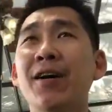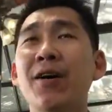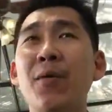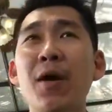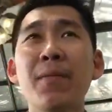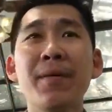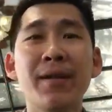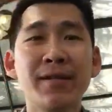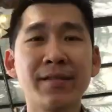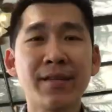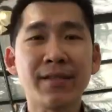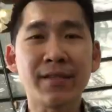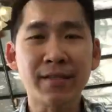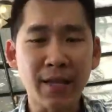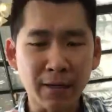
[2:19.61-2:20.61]
What I mean is
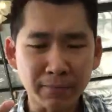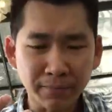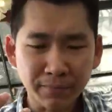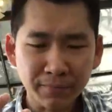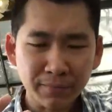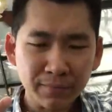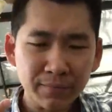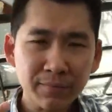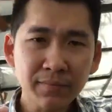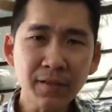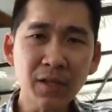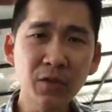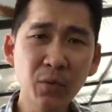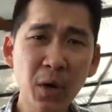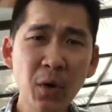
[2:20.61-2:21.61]
this, is that
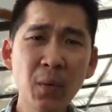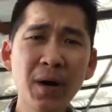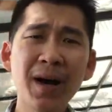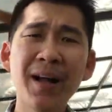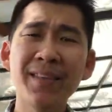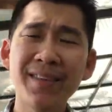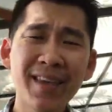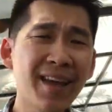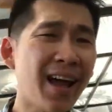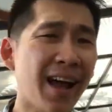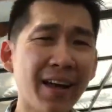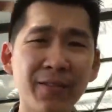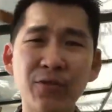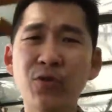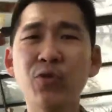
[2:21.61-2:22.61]
do I work hard? Yeah,
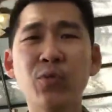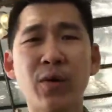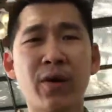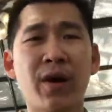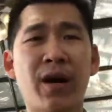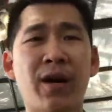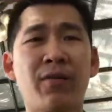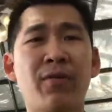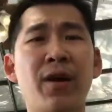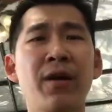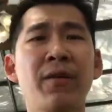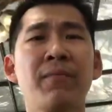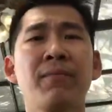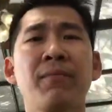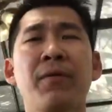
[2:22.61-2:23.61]
I do work hard,
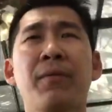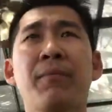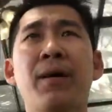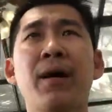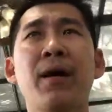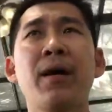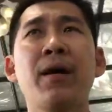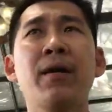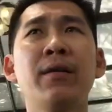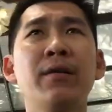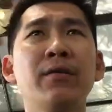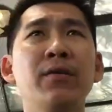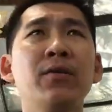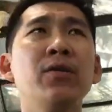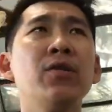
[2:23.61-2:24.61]
right? But
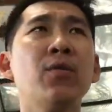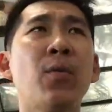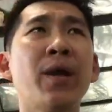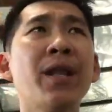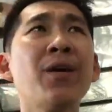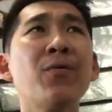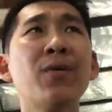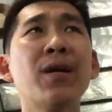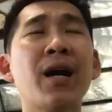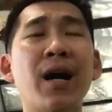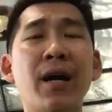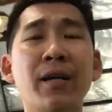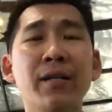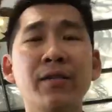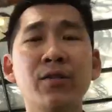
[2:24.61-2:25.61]
when I work
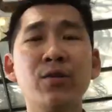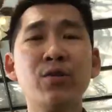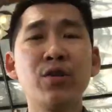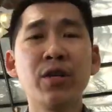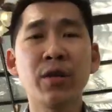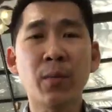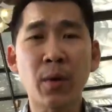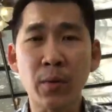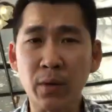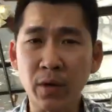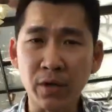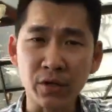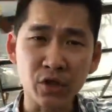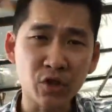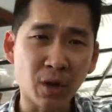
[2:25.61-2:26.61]
hard, it's usually what we
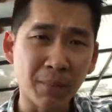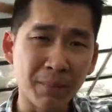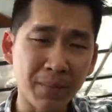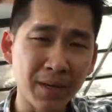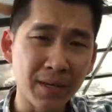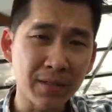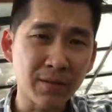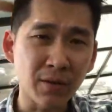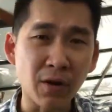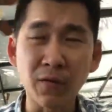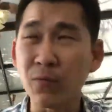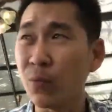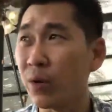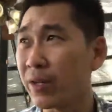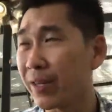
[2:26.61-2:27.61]
call a short burst of
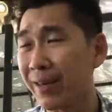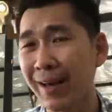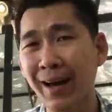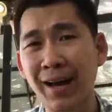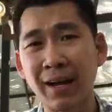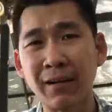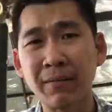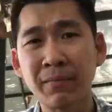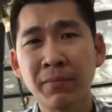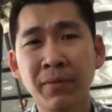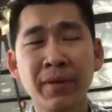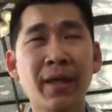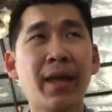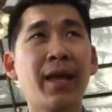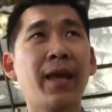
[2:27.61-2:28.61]
working hard.
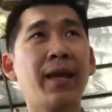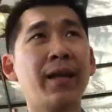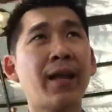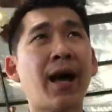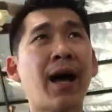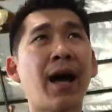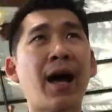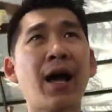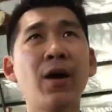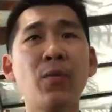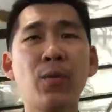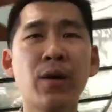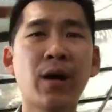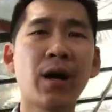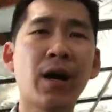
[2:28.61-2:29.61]
And I
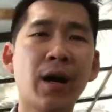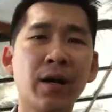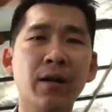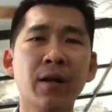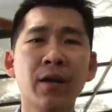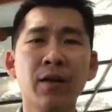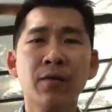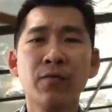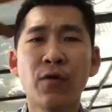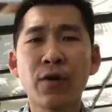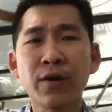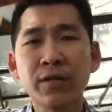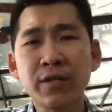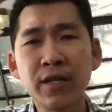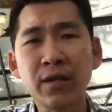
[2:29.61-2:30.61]
work hard
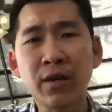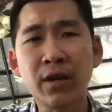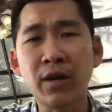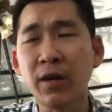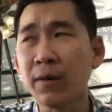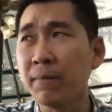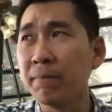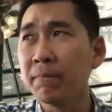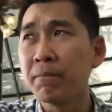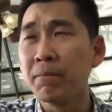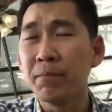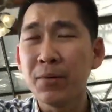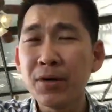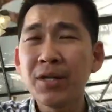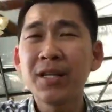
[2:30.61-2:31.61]
focusing on
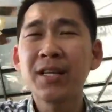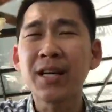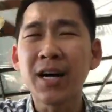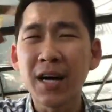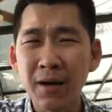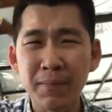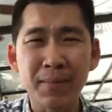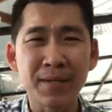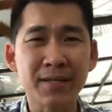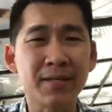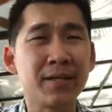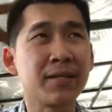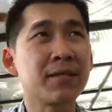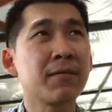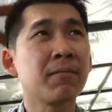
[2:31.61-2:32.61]
building a
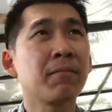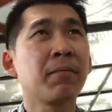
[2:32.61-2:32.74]
business.